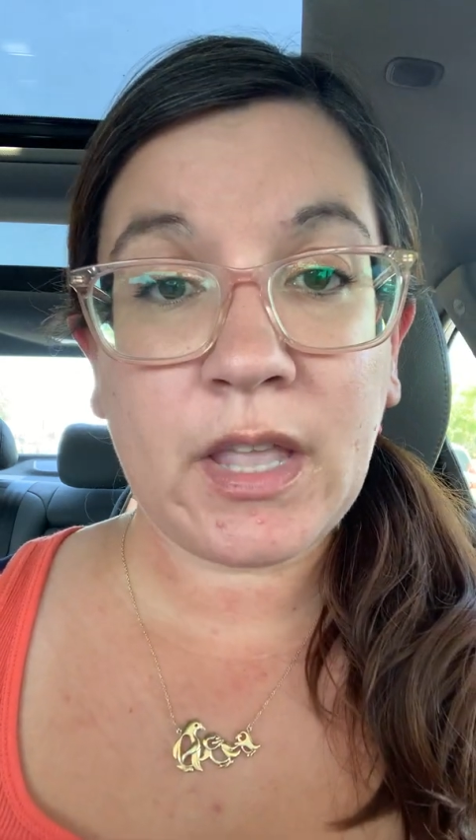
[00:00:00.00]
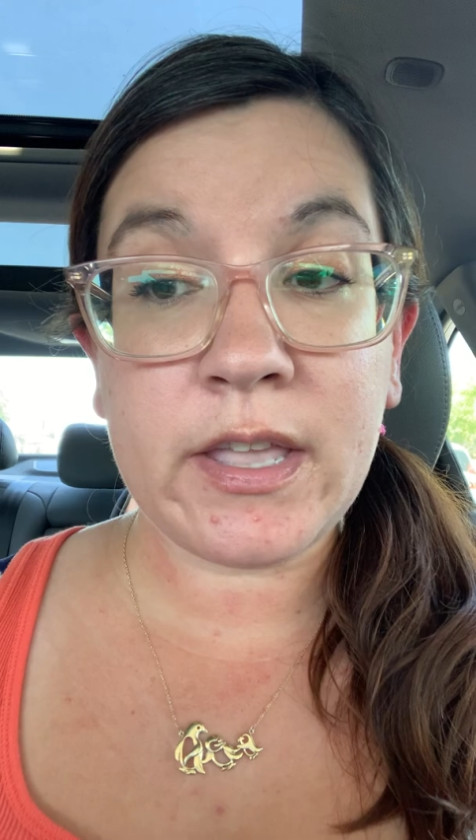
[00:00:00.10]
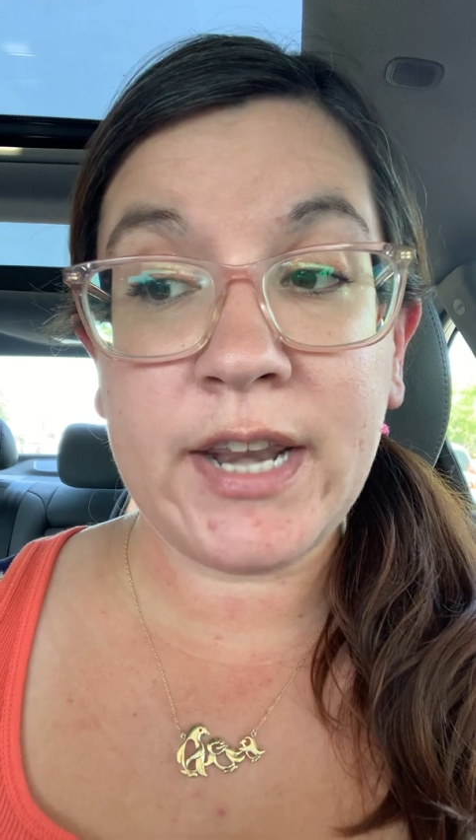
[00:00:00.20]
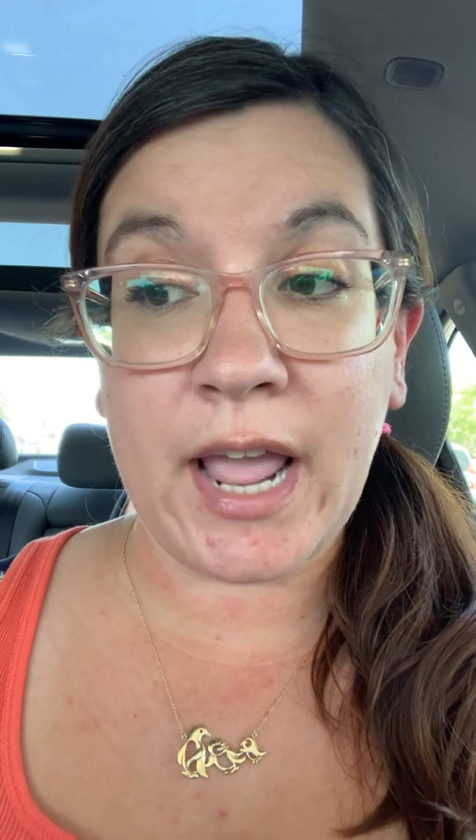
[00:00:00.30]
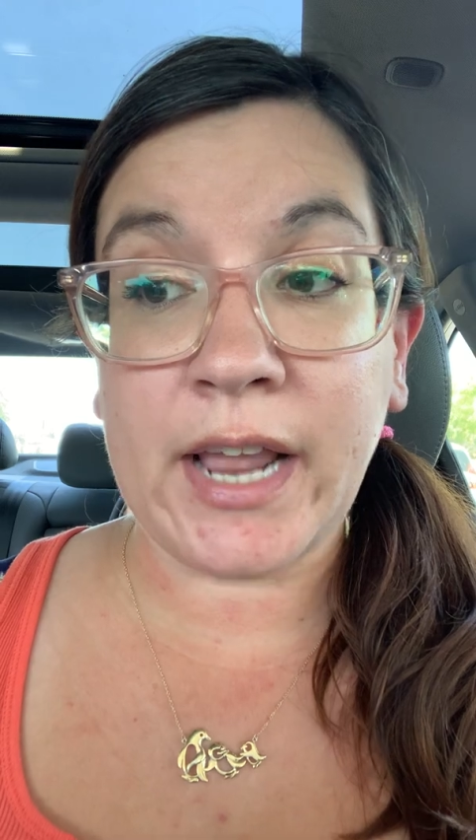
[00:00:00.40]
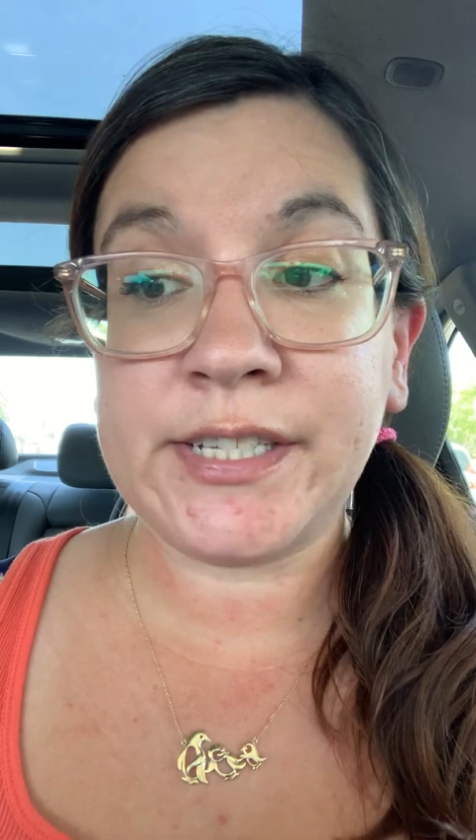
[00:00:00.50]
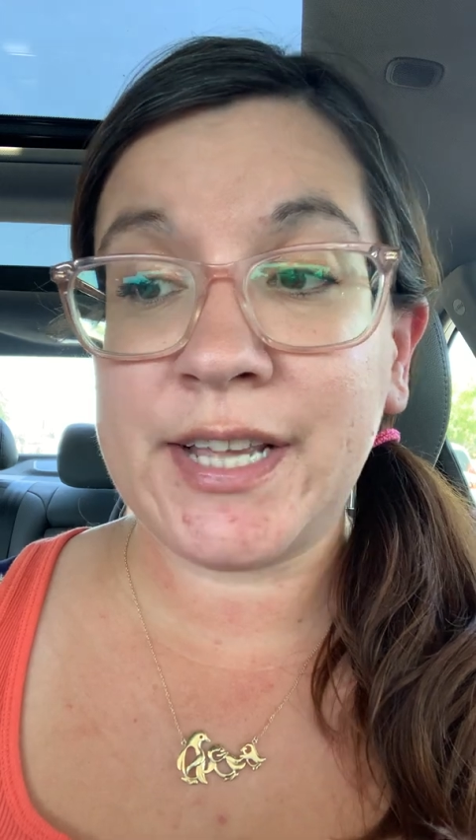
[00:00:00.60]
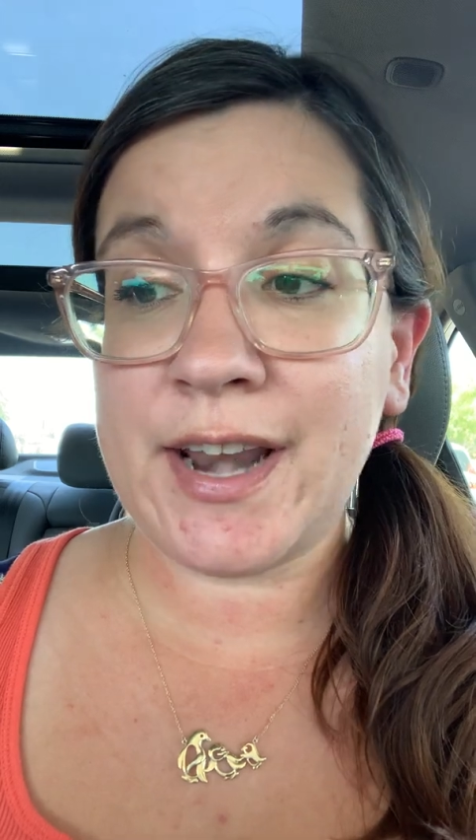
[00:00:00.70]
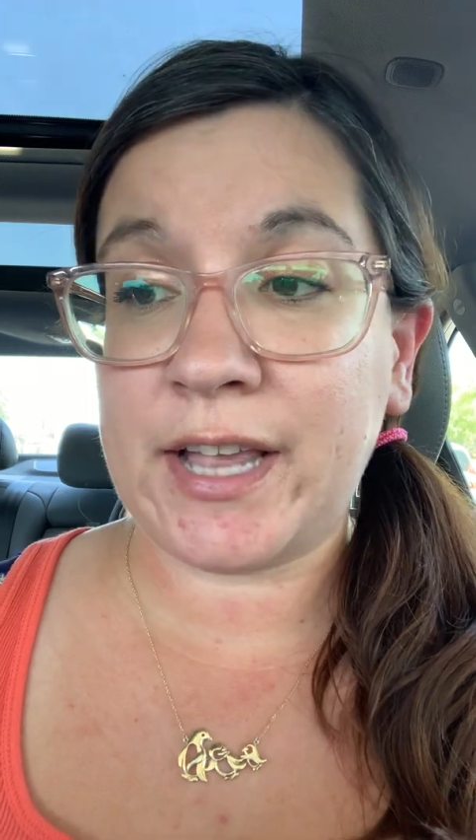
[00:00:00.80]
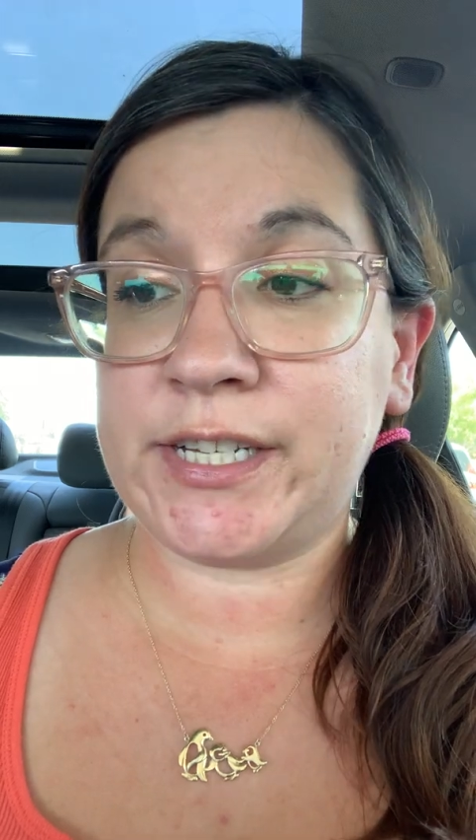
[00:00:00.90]
In
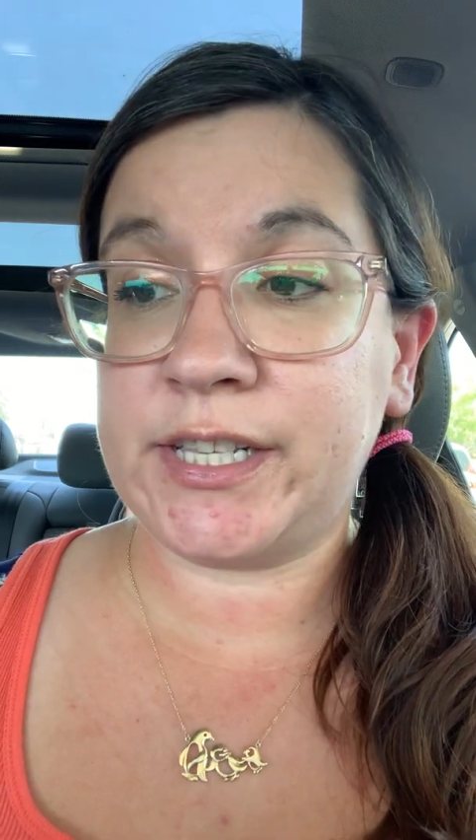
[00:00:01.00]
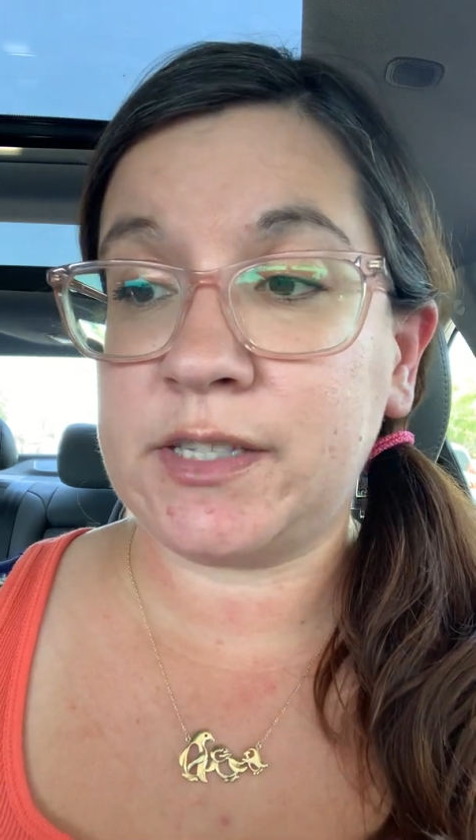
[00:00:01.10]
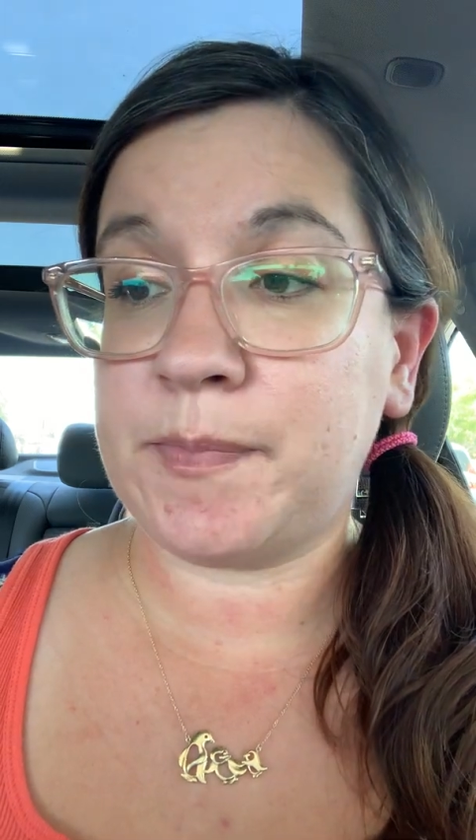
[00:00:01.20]
1819's